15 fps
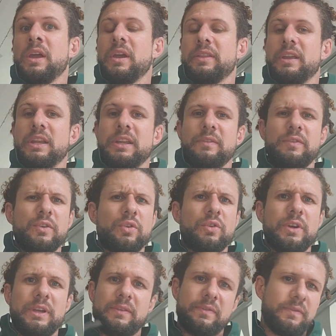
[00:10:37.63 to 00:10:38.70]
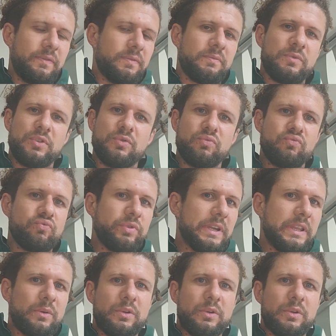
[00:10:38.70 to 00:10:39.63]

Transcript: then if you really